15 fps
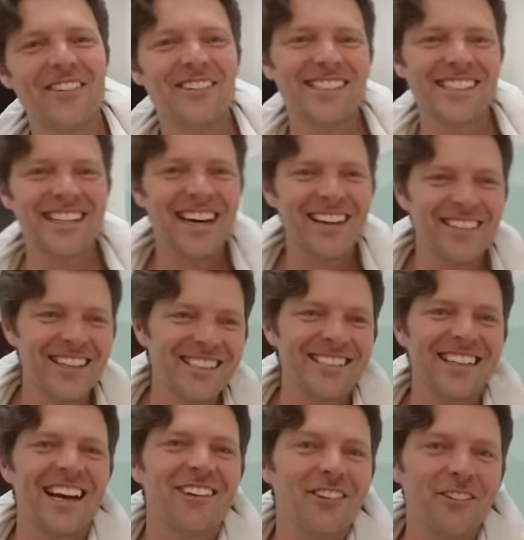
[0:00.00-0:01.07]
We were just going
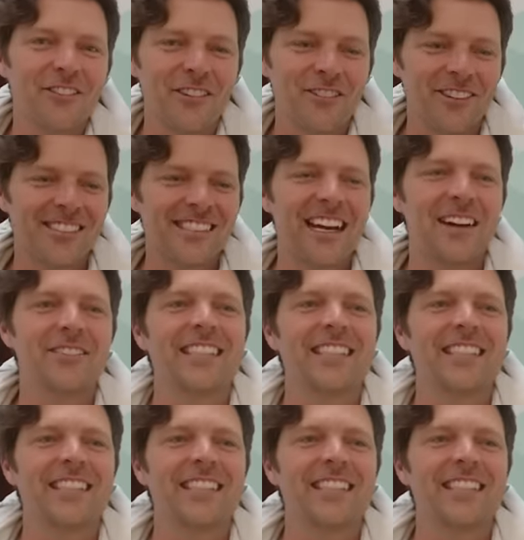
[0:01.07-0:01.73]
yesterday. I rode them for the first time.